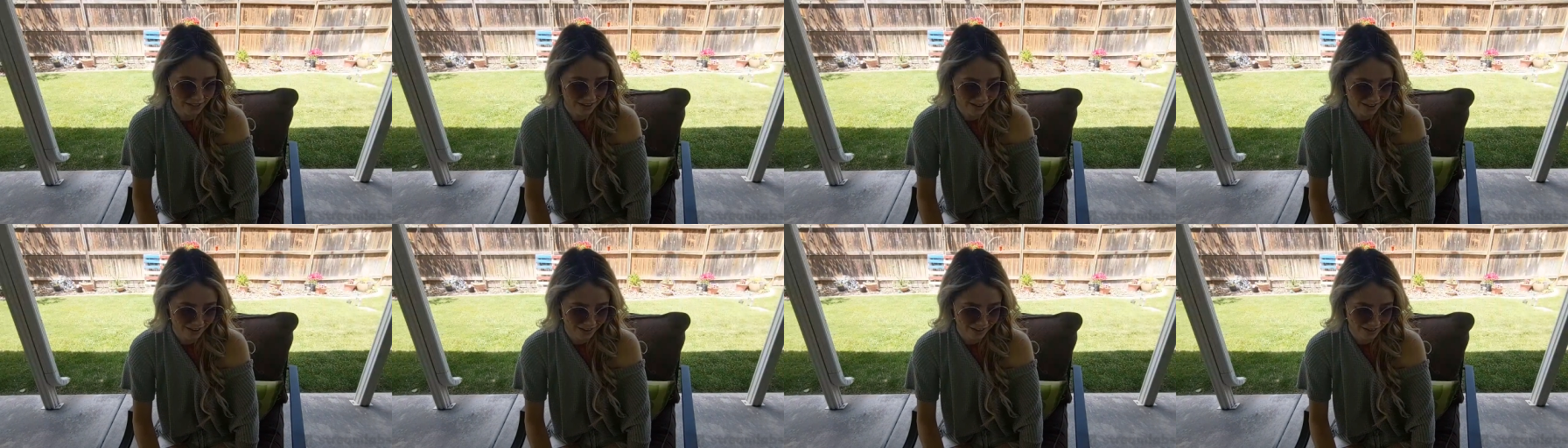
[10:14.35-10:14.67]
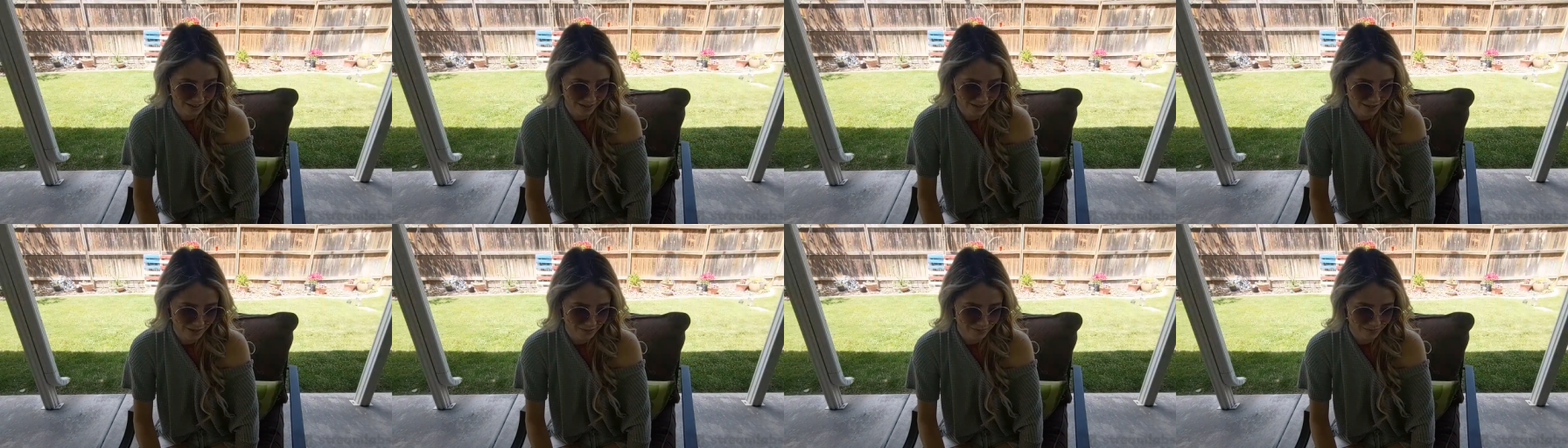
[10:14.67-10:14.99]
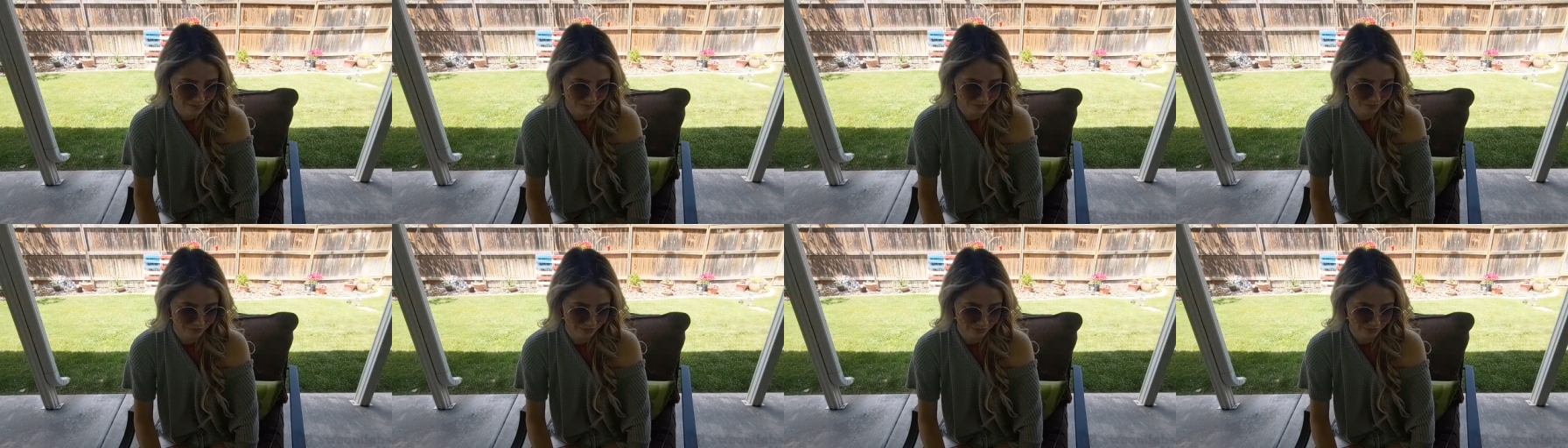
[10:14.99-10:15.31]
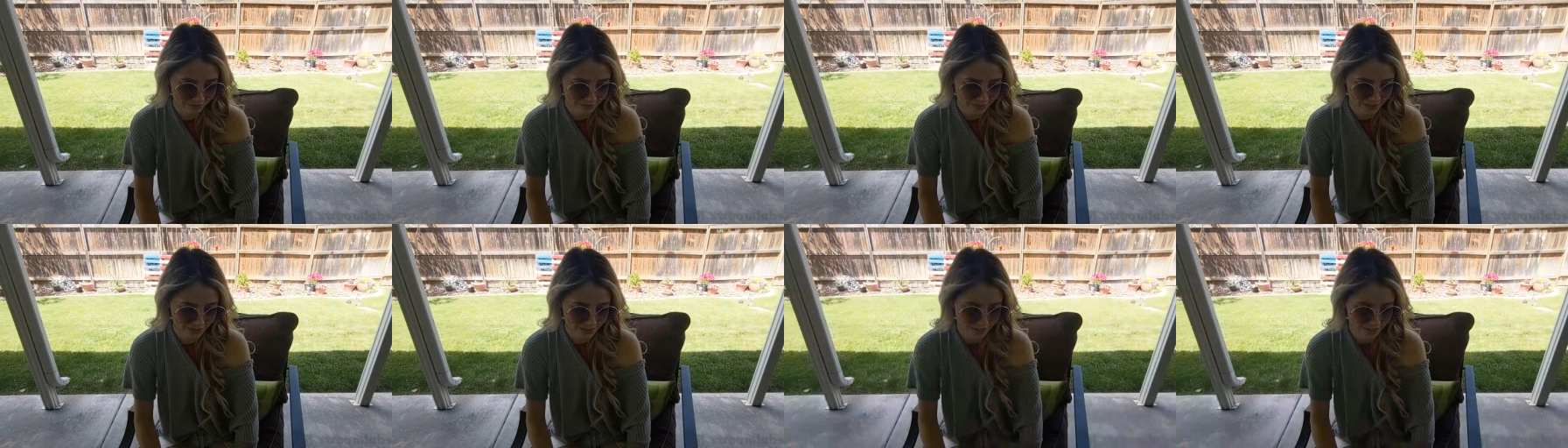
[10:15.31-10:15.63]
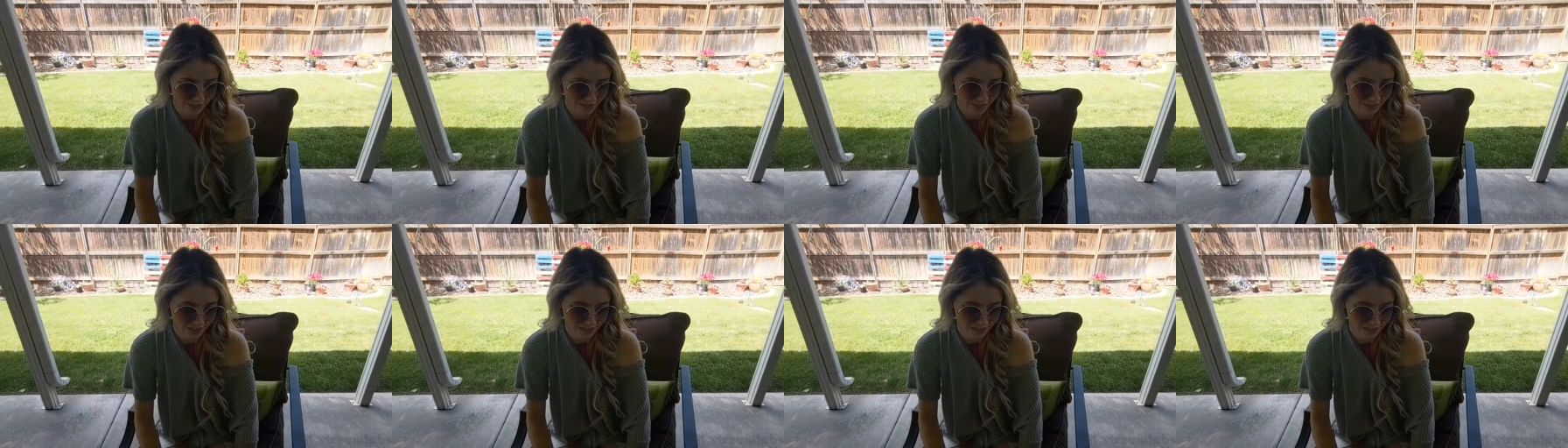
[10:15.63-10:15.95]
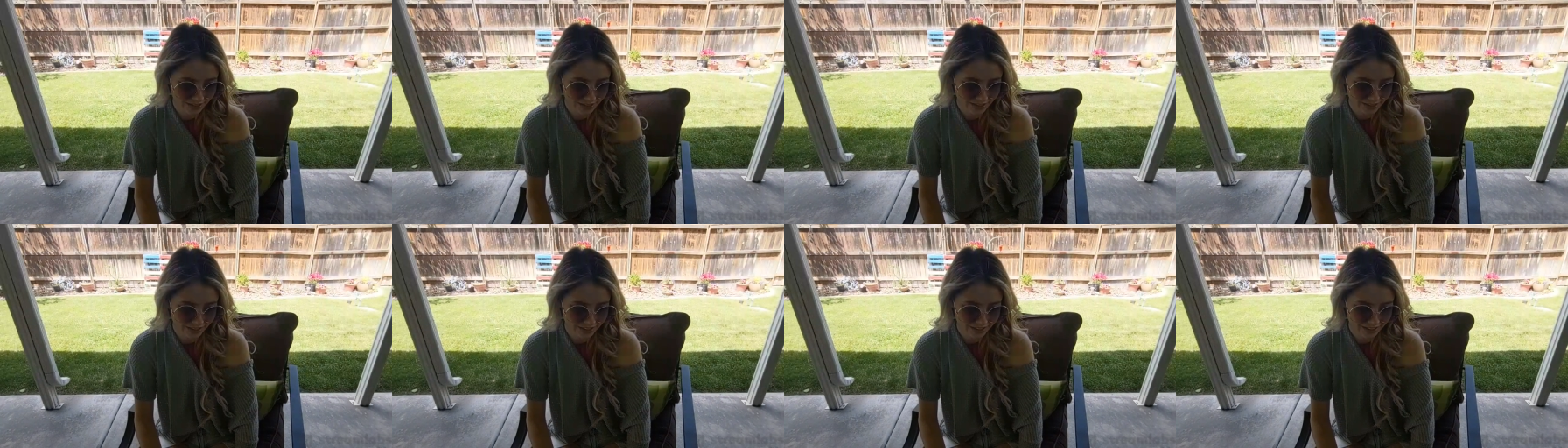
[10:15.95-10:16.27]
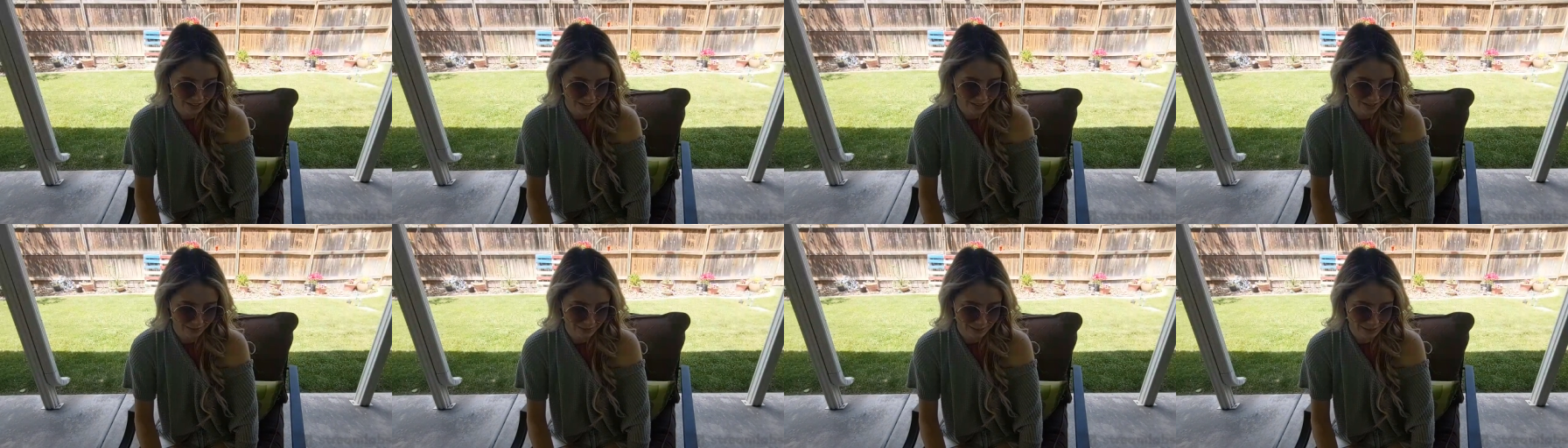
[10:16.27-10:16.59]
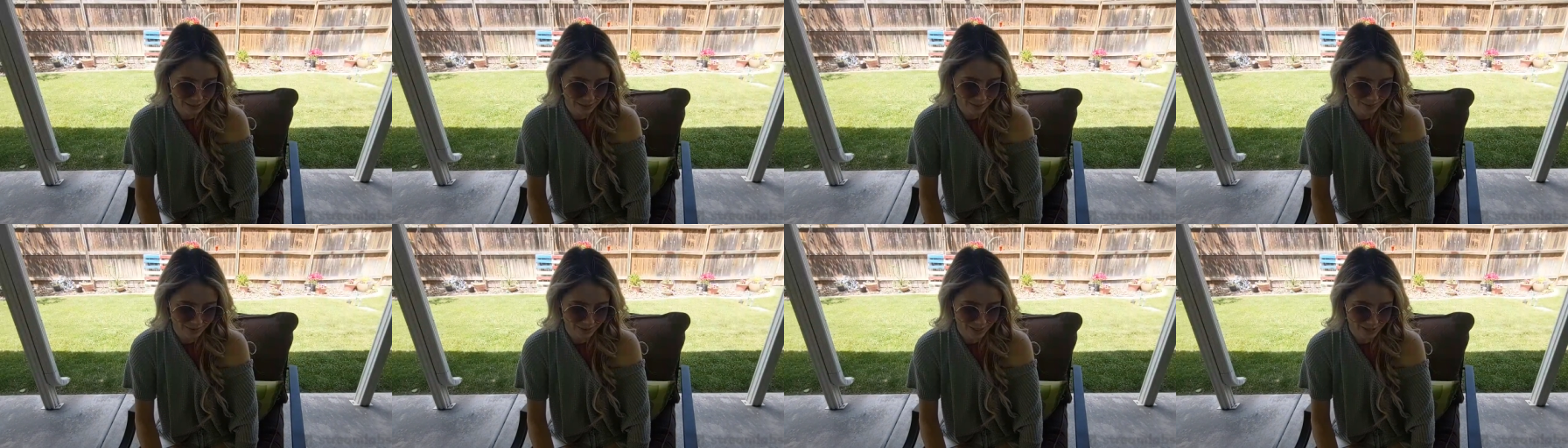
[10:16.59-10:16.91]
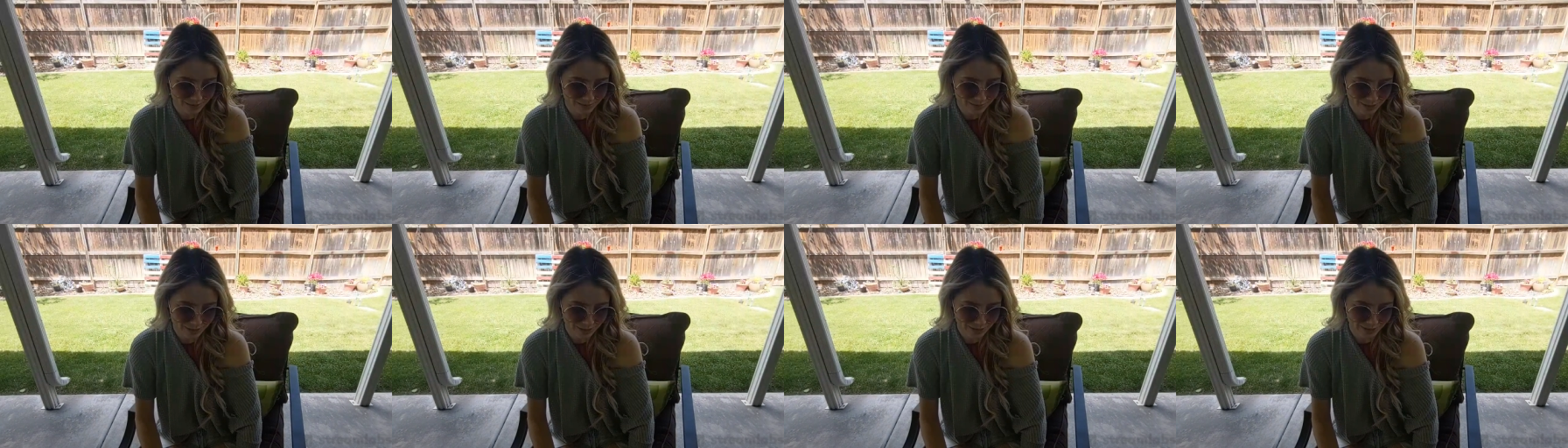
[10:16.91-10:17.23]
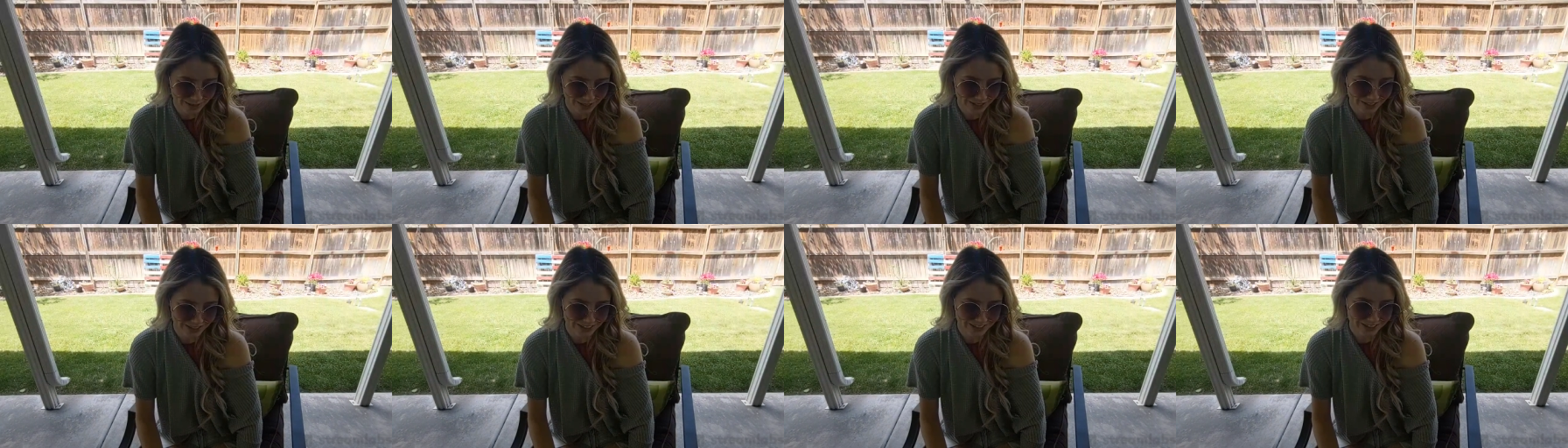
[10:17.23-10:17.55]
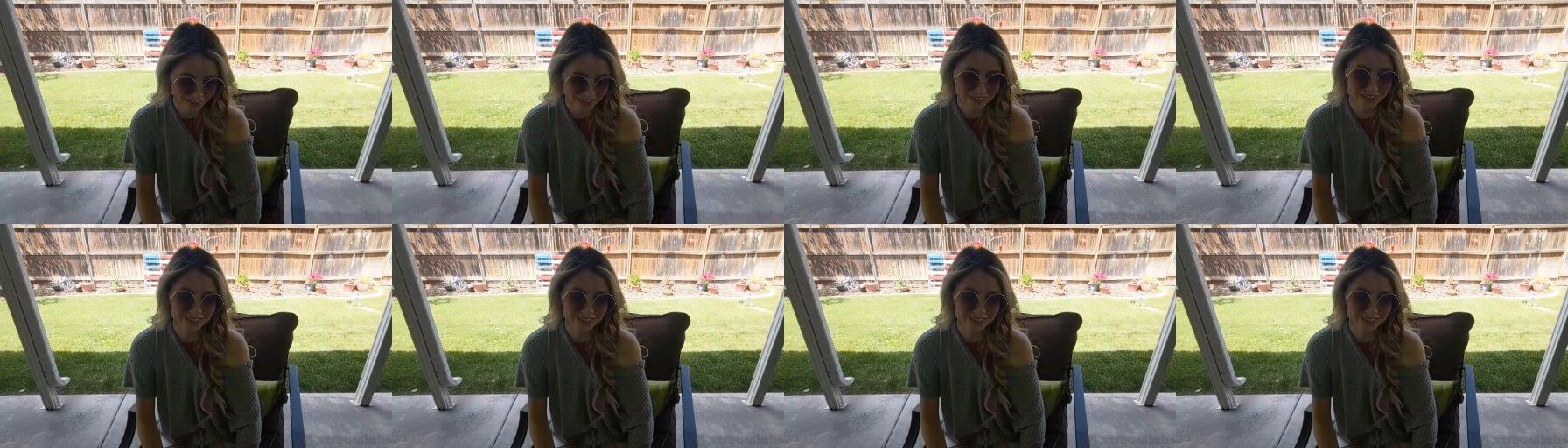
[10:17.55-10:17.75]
Um, my arms got burnt earlier.